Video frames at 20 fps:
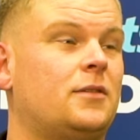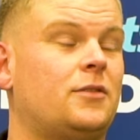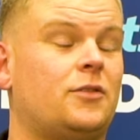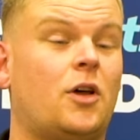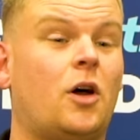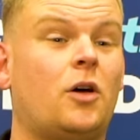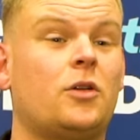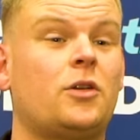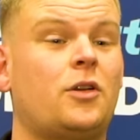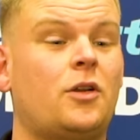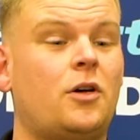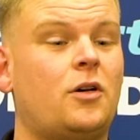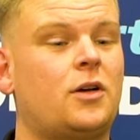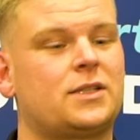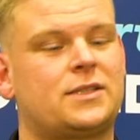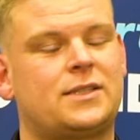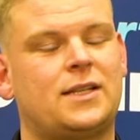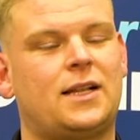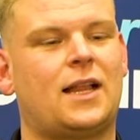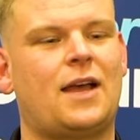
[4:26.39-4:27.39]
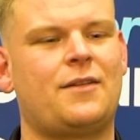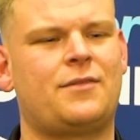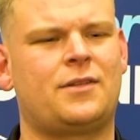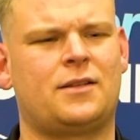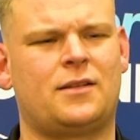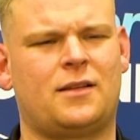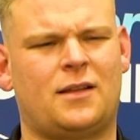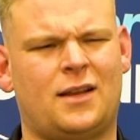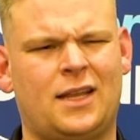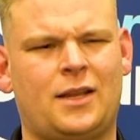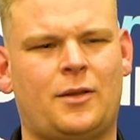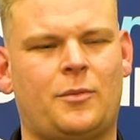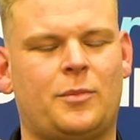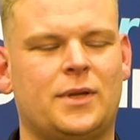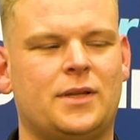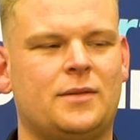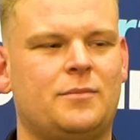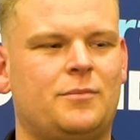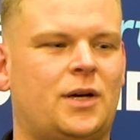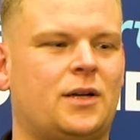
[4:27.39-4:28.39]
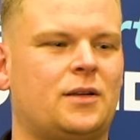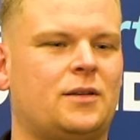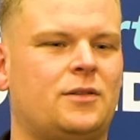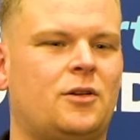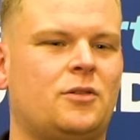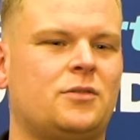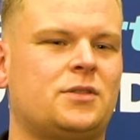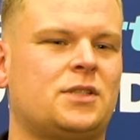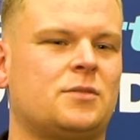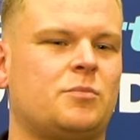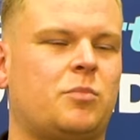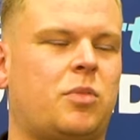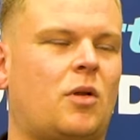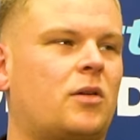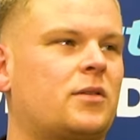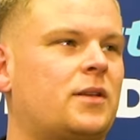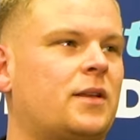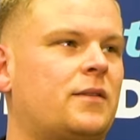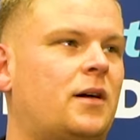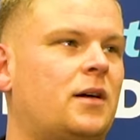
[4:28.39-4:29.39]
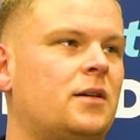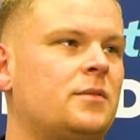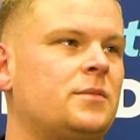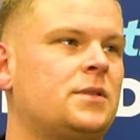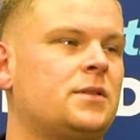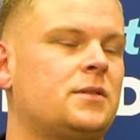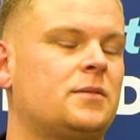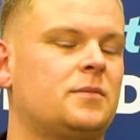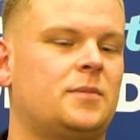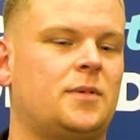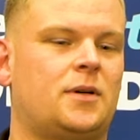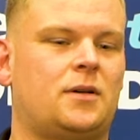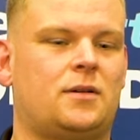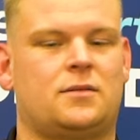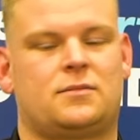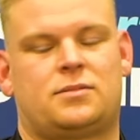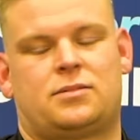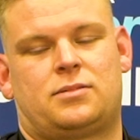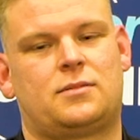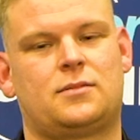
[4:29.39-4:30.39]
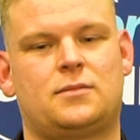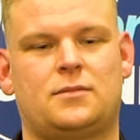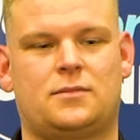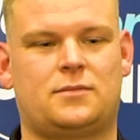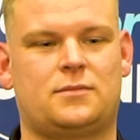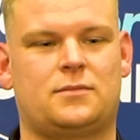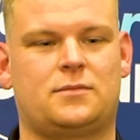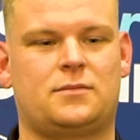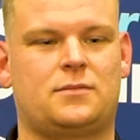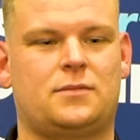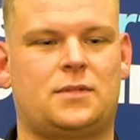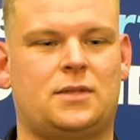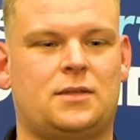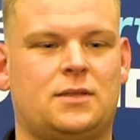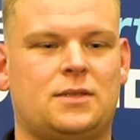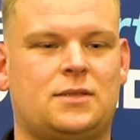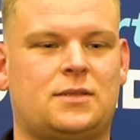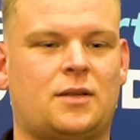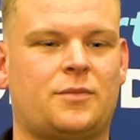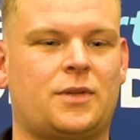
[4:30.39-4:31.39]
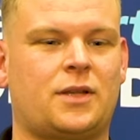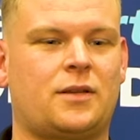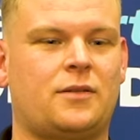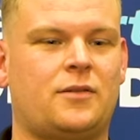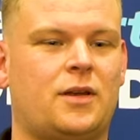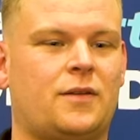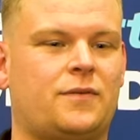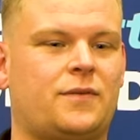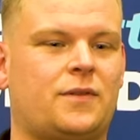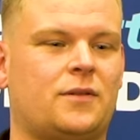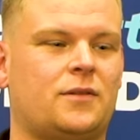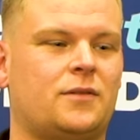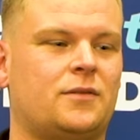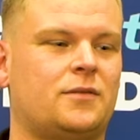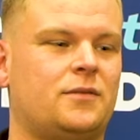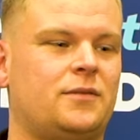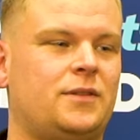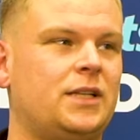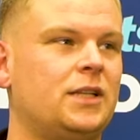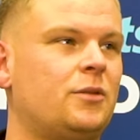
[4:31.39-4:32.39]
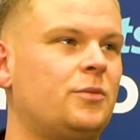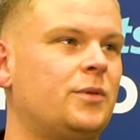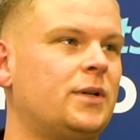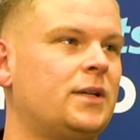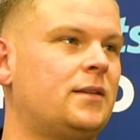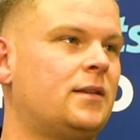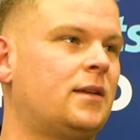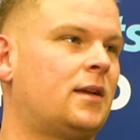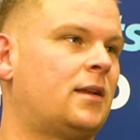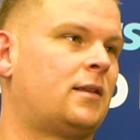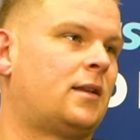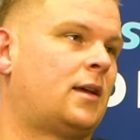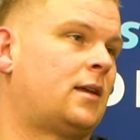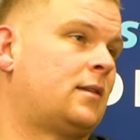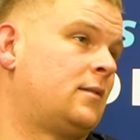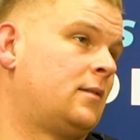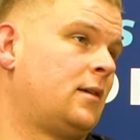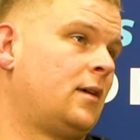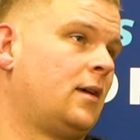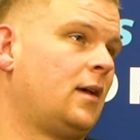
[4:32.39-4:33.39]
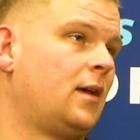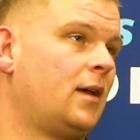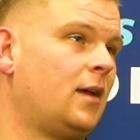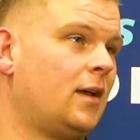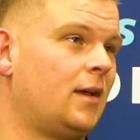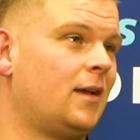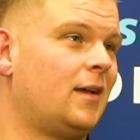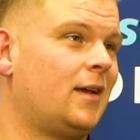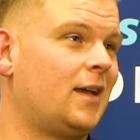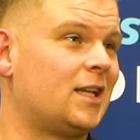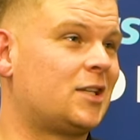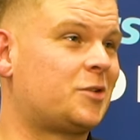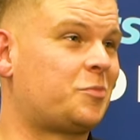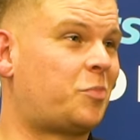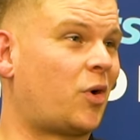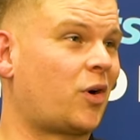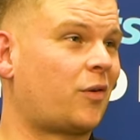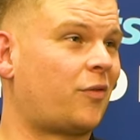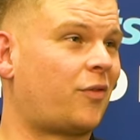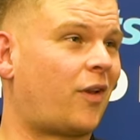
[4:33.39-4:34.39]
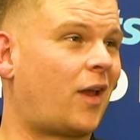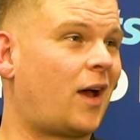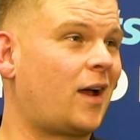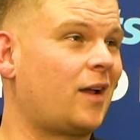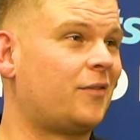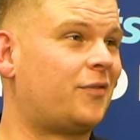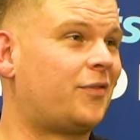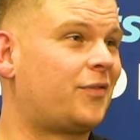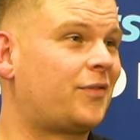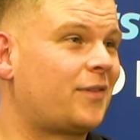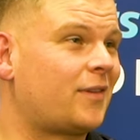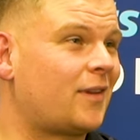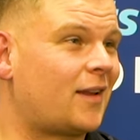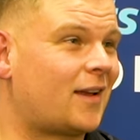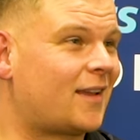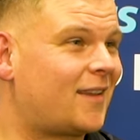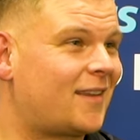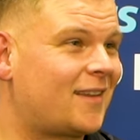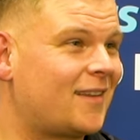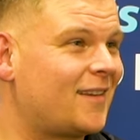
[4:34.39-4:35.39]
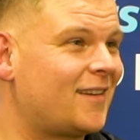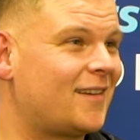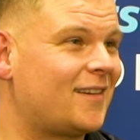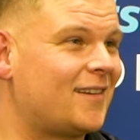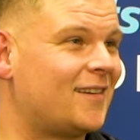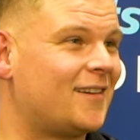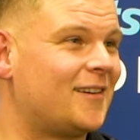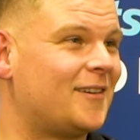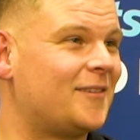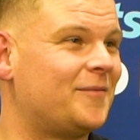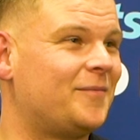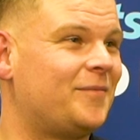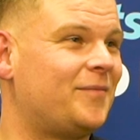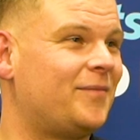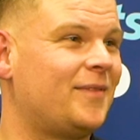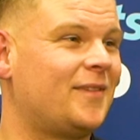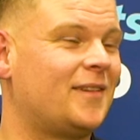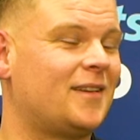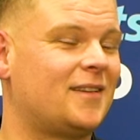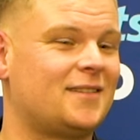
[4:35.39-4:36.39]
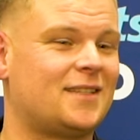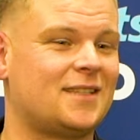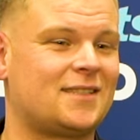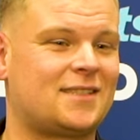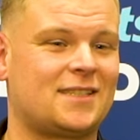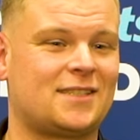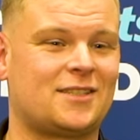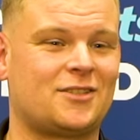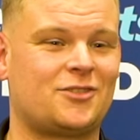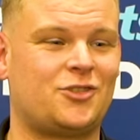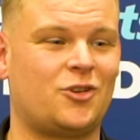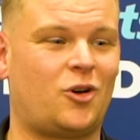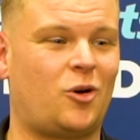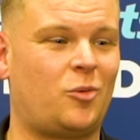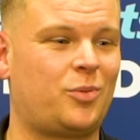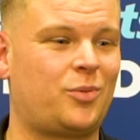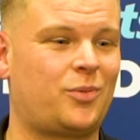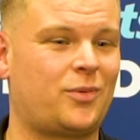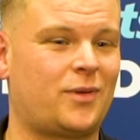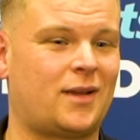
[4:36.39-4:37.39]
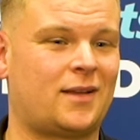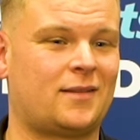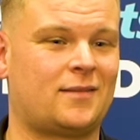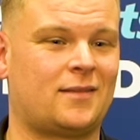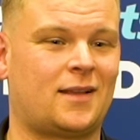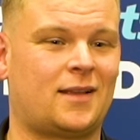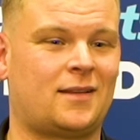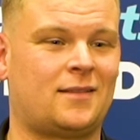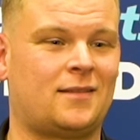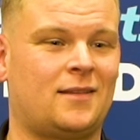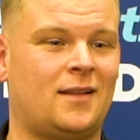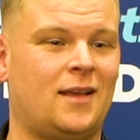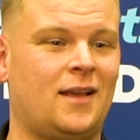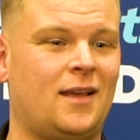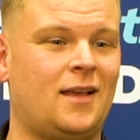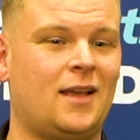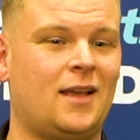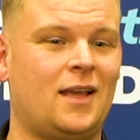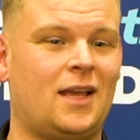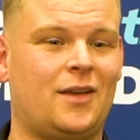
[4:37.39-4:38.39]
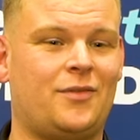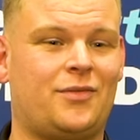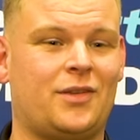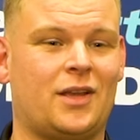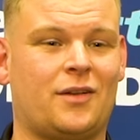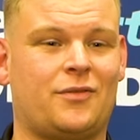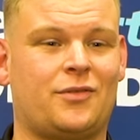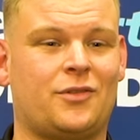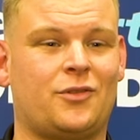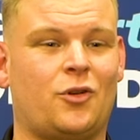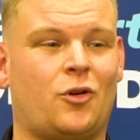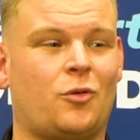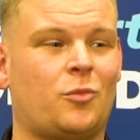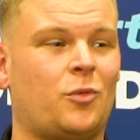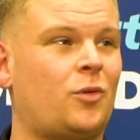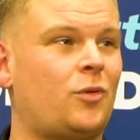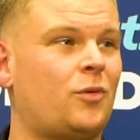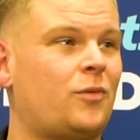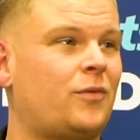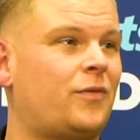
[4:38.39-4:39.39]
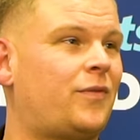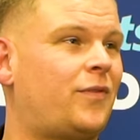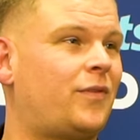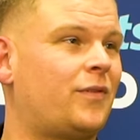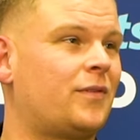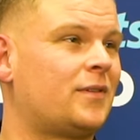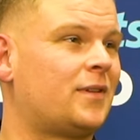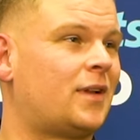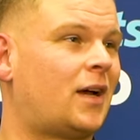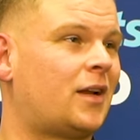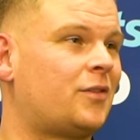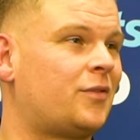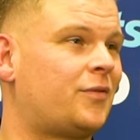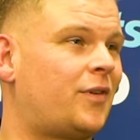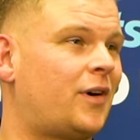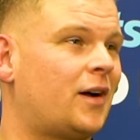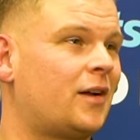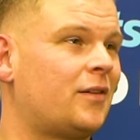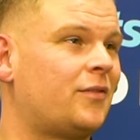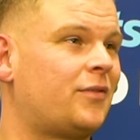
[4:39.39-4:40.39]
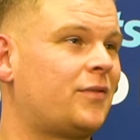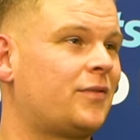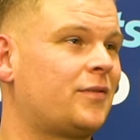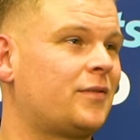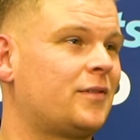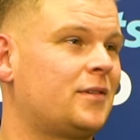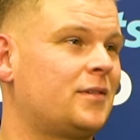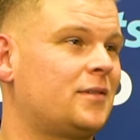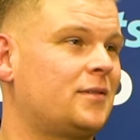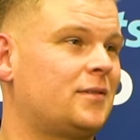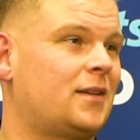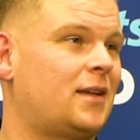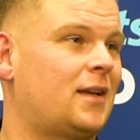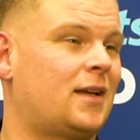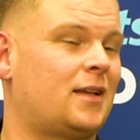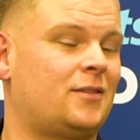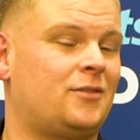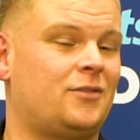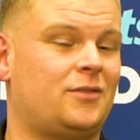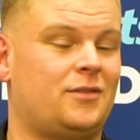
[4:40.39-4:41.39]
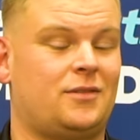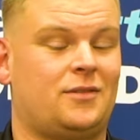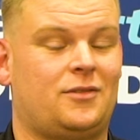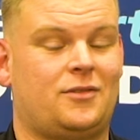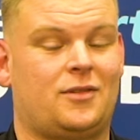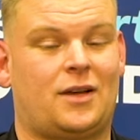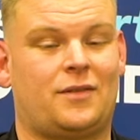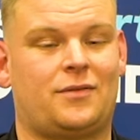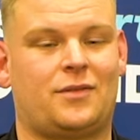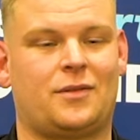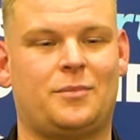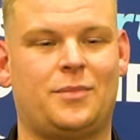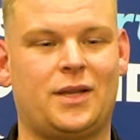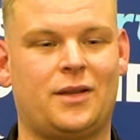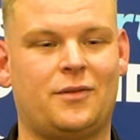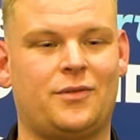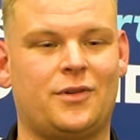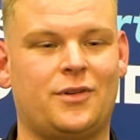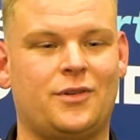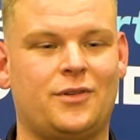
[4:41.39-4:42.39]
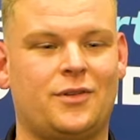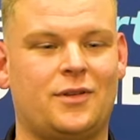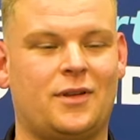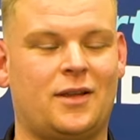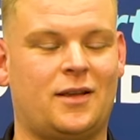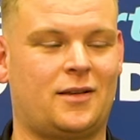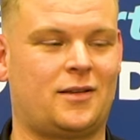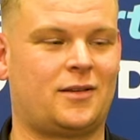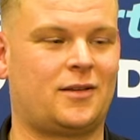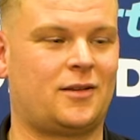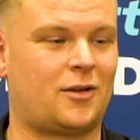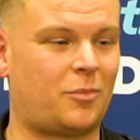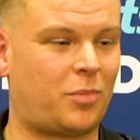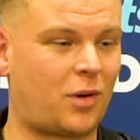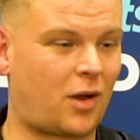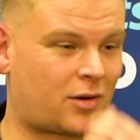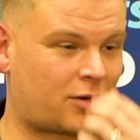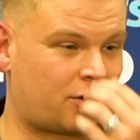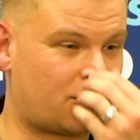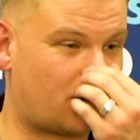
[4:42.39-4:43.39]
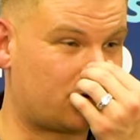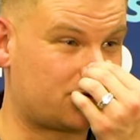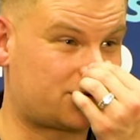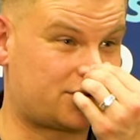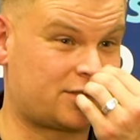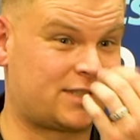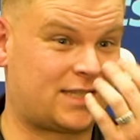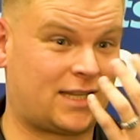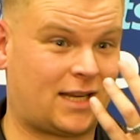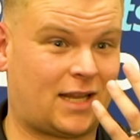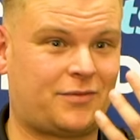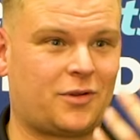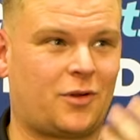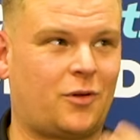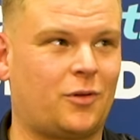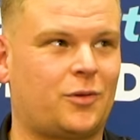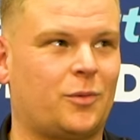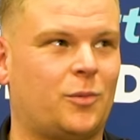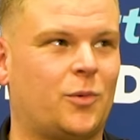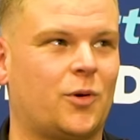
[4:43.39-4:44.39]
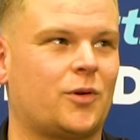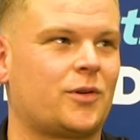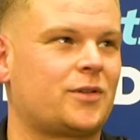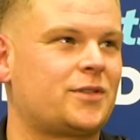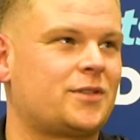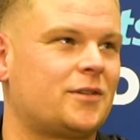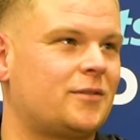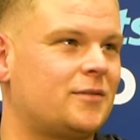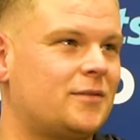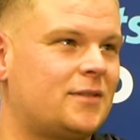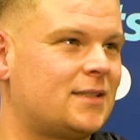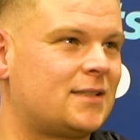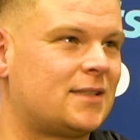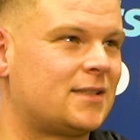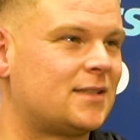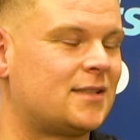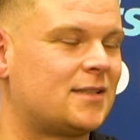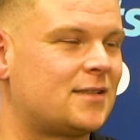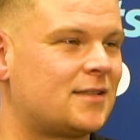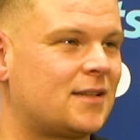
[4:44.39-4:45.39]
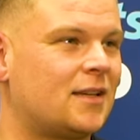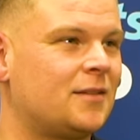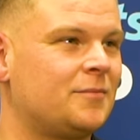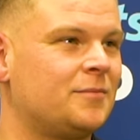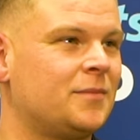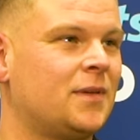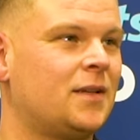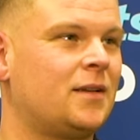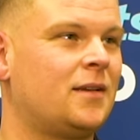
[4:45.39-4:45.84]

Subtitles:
No. I still have it a little bit. My nose is blocked at times. But it's something you have to deal with, and it's part of life. Like, this is a job, and if you have a normal 9-to-5 and you have a bit of a blocked nose, you still have to go to work. So this is the same.